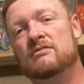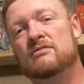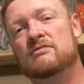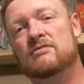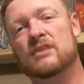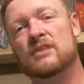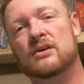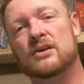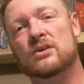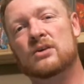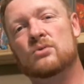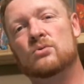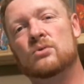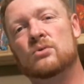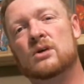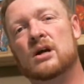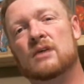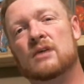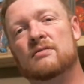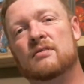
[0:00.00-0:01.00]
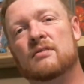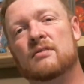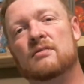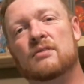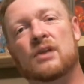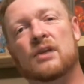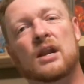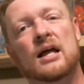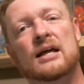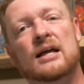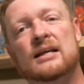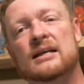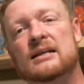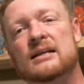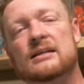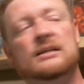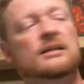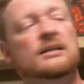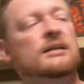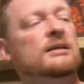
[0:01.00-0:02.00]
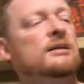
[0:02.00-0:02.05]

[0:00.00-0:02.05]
very cool cover, like it.